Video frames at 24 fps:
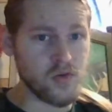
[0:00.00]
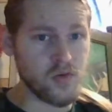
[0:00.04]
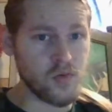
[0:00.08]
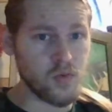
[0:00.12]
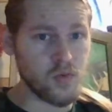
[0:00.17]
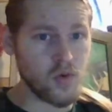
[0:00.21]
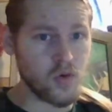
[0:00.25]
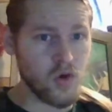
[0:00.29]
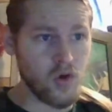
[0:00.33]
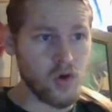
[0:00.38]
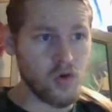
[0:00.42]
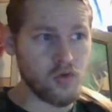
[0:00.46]

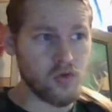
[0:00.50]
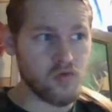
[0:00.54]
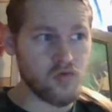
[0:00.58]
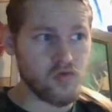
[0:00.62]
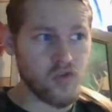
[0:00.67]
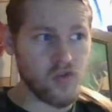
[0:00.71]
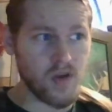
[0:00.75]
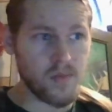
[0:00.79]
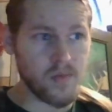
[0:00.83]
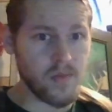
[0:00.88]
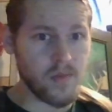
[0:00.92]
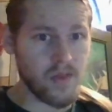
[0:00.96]
to go
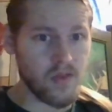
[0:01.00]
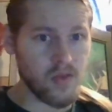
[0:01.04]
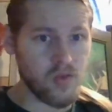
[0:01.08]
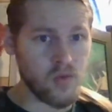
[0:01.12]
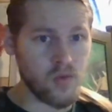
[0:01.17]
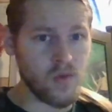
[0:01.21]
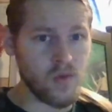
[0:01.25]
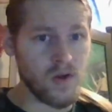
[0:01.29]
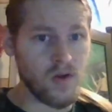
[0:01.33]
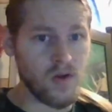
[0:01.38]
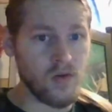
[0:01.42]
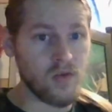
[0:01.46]
traipsing
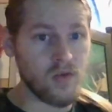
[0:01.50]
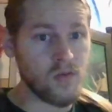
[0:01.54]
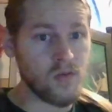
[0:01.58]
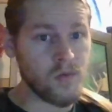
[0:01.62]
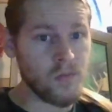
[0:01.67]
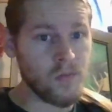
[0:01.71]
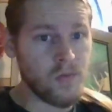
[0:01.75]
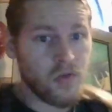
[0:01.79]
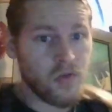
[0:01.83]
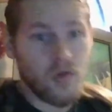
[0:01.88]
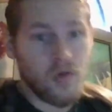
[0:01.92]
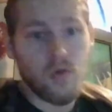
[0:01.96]
through here.
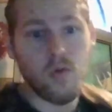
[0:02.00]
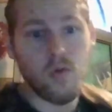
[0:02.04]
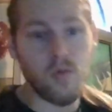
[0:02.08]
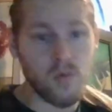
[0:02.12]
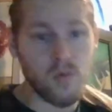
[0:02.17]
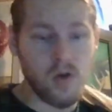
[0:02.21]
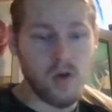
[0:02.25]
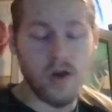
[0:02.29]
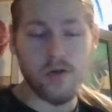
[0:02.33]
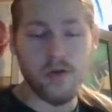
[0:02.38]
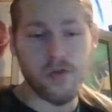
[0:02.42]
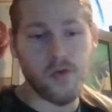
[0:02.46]

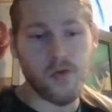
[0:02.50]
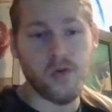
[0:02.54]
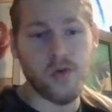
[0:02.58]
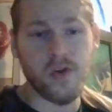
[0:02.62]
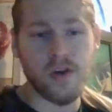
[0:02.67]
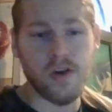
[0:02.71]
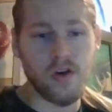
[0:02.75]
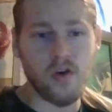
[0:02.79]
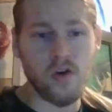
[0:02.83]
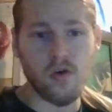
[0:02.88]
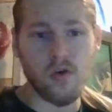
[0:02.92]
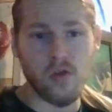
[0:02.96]
So House
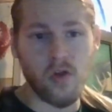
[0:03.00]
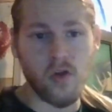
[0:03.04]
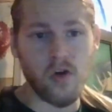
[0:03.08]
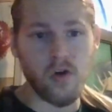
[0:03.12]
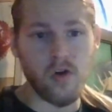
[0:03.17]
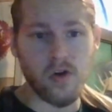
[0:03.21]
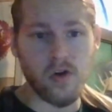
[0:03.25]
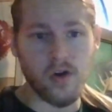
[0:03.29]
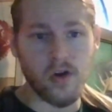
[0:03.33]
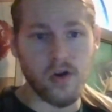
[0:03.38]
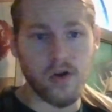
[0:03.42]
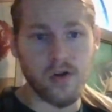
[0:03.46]
Orion no
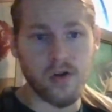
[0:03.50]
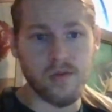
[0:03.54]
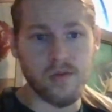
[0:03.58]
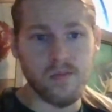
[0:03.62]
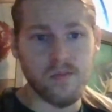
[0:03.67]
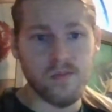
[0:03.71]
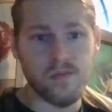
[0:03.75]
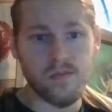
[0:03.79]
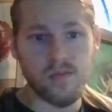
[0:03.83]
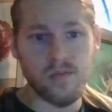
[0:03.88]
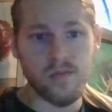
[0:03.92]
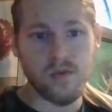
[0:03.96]
longer
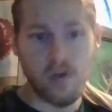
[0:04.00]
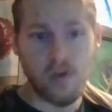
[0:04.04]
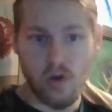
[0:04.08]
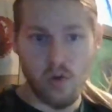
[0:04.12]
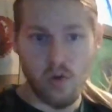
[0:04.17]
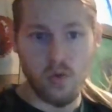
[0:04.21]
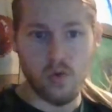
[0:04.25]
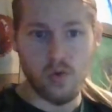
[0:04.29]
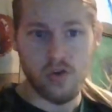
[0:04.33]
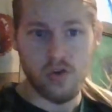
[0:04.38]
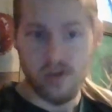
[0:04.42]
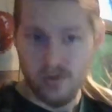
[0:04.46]

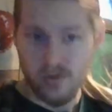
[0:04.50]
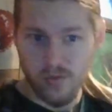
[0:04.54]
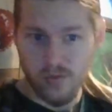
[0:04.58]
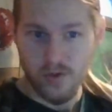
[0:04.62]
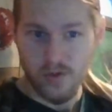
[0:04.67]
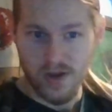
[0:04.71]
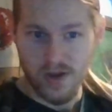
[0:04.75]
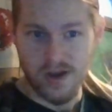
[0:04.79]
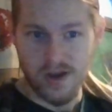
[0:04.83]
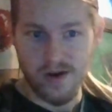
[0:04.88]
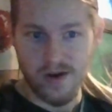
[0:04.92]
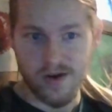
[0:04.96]
goes
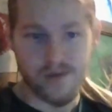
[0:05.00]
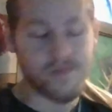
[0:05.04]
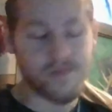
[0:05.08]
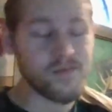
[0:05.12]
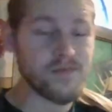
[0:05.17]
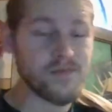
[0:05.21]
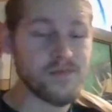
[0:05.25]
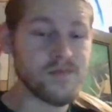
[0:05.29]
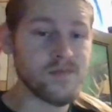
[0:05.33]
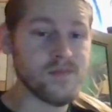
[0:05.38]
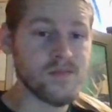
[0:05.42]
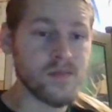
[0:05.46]
through here.
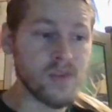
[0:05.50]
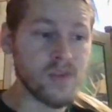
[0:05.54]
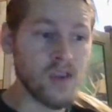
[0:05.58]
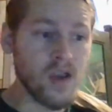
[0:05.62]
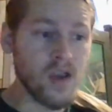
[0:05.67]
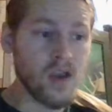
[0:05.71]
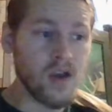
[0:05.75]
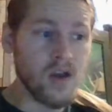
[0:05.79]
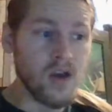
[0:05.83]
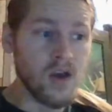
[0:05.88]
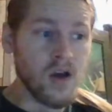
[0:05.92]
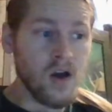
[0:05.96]

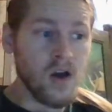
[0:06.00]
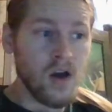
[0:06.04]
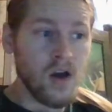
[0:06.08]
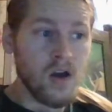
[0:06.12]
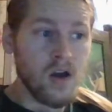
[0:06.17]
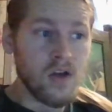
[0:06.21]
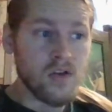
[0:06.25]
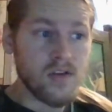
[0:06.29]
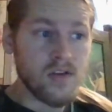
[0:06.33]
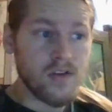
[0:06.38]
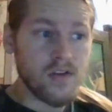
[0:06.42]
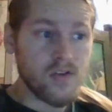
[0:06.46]

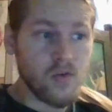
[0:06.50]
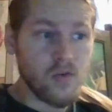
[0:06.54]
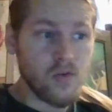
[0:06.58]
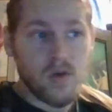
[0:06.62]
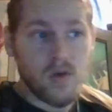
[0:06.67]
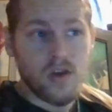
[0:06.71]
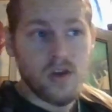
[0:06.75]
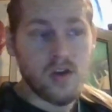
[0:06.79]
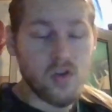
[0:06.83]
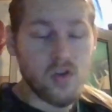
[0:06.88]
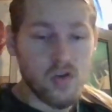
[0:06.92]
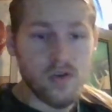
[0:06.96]
So
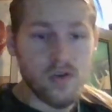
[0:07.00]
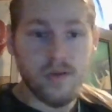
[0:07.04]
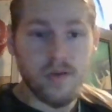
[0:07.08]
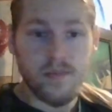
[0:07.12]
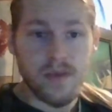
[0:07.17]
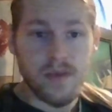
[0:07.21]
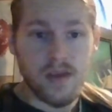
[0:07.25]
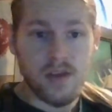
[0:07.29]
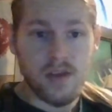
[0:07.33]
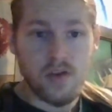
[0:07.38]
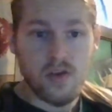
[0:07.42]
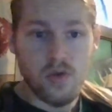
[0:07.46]
it could
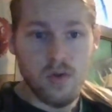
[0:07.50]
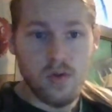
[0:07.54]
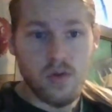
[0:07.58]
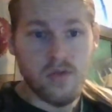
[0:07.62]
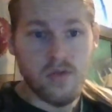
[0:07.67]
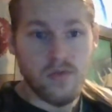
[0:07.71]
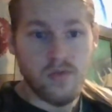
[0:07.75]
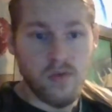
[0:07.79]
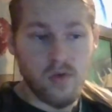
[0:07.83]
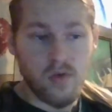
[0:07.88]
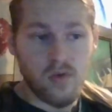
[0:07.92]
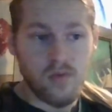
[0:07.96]
be
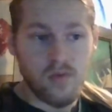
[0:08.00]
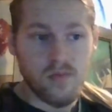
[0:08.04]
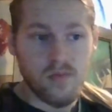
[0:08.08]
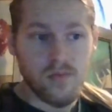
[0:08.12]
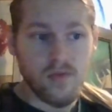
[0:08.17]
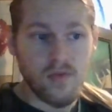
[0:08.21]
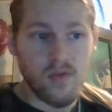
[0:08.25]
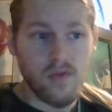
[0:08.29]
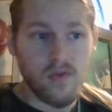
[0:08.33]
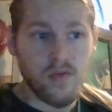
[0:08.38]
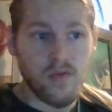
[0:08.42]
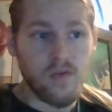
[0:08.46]
useful
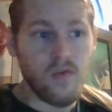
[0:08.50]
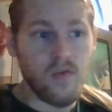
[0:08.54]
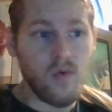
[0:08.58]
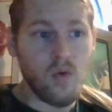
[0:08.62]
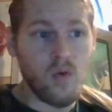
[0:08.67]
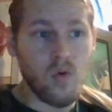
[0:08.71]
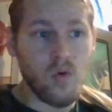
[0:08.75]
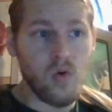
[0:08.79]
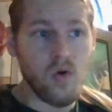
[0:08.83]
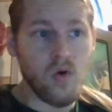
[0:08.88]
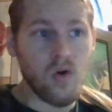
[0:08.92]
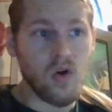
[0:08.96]

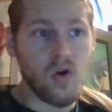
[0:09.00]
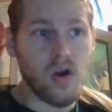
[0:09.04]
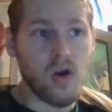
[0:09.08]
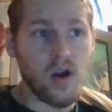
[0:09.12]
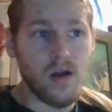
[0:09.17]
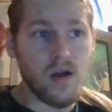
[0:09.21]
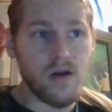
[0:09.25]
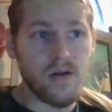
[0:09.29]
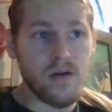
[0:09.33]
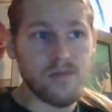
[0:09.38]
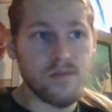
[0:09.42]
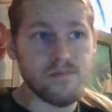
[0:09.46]
for
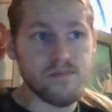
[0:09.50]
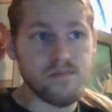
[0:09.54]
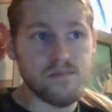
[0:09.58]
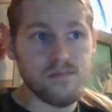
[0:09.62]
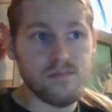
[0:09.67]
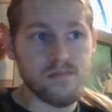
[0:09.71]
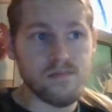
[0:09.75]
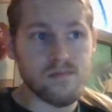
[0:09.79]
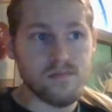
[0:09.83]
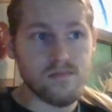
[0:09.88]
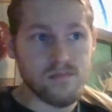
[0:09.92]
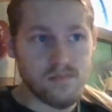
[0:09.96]

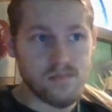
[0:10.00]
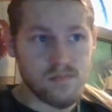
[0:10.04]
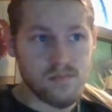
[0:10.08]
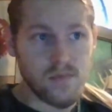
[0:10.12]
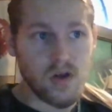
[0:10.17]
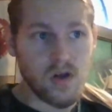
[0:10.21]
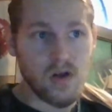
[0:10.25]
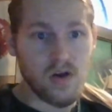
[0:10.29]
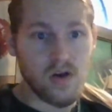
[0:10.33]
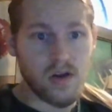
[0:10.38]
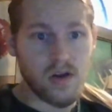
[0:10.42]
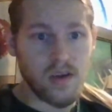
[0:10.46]

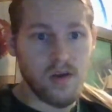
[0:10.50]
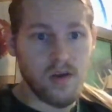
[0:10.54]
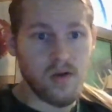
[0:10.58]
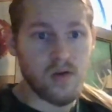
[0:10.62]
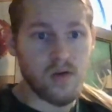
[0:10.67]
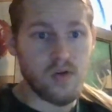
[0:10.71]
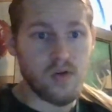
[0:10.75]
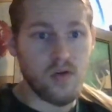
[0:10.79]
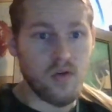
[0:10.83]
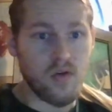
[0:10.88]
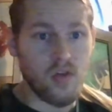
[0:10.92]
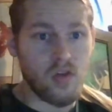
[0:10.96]
our
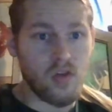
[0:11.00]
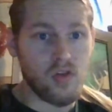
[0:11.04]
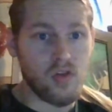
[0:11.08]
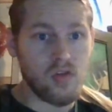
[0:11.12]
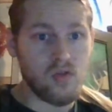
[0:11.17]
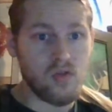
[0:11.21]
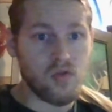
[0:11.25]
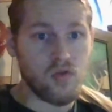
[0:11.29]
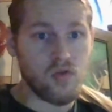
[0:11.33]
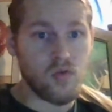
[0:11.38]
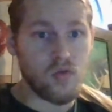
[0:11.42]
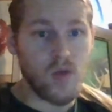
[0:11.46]
characters
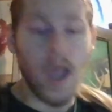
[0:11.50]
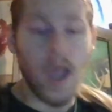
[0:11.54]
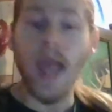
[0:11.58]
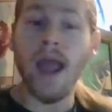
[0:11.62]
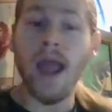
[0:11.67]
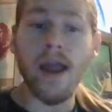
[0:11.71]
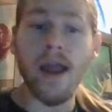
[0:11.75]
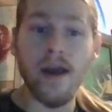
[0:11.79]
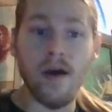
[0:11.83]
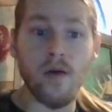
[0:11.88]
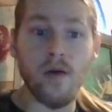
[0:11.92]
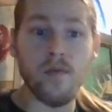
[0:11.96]
to
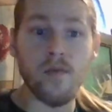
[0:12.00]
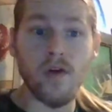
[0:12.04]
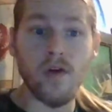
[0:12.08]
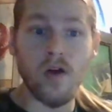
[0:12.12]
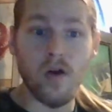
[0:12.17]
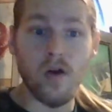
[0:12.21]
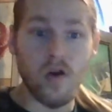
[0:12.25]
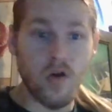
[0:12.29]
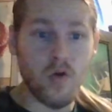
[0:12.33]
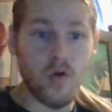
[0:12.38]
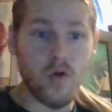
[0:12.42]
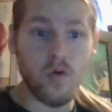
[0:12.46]
have
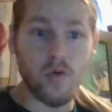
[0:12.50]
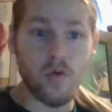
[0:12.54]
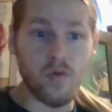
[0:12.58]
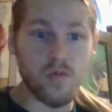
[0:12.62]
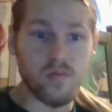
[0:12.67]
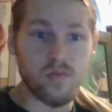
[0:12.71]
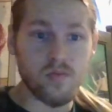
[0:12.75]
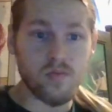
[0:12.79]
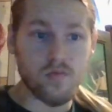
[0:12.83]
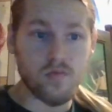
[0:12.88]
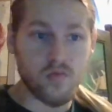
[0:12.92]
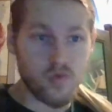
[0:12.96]
our own
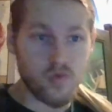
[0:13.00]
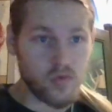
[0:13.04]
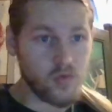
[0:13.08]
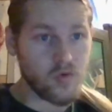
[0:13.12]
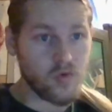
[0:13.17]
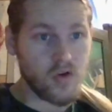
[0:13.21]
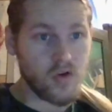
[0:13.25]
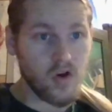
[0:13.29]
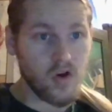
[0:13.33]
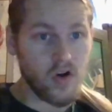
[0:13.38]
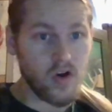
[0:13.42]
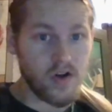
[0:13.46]

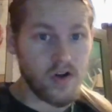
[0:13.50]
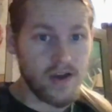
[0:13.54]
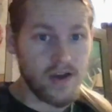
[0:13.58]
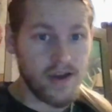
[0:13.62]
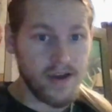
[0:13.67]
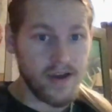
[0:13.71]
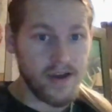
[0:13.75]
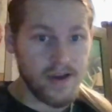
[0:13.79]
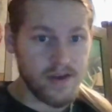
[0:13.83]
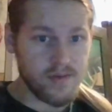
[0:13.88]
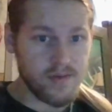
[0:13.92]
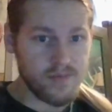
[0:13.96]
crew cart
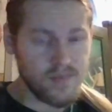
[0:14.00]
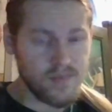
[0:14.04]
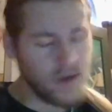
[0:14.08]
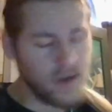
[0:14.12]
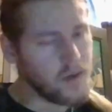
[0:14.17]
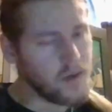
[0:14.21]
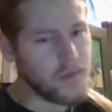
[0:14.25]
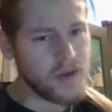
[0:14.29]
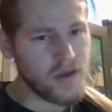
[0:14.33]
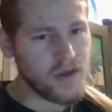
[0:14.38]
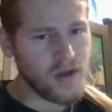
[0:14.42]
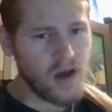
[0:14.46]
and
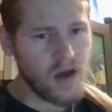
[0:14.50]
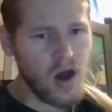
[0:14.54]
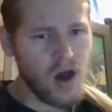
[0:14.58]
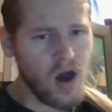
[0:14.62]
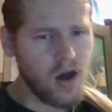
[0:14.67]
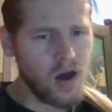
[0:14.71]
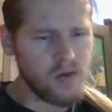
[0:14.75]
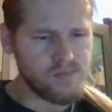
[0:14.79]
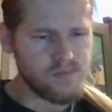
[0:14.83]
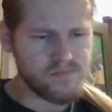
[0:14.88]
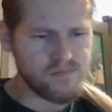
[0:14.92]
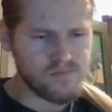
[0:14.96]
maybe
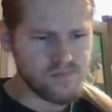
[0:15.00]
a